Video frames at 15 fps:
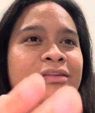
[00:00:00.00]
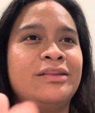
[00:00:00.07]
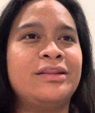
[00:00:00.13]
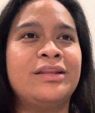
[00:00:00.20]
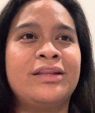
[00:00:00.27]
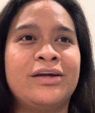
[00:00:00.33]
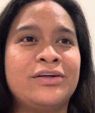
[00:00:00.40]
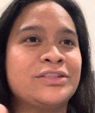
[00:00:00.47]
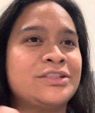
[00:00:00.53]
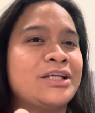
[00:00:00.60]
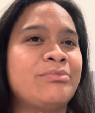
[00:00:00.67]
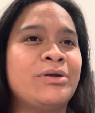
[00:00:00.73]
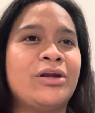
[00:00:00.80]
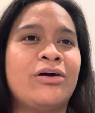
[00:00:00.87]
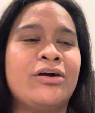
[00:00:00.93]
their
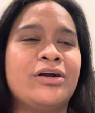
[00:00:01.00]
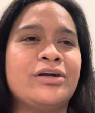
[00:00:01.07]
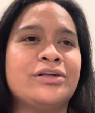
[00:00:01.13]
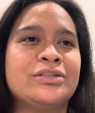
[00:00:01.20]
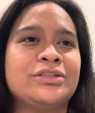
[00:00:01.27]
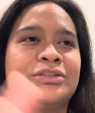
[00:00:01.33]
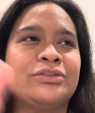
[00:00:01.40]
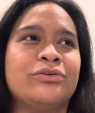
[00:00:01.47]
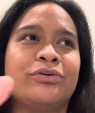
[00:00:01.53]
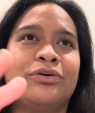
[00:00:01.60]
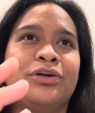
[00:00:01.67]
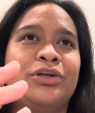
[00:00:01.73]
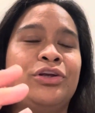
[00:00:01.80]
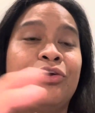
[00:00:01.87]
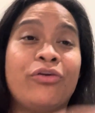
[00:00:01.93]
seminars or
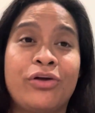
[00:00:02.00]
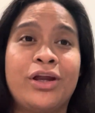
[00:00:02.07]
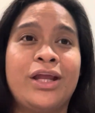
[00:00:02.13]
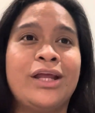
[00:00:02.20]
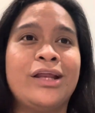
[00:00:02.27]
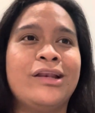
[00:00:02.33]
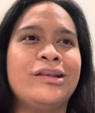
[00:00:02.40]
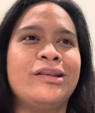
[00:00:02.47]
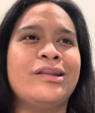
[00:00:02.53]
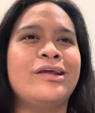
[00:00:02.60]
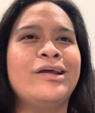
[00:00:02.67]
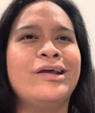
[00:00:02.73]
you're in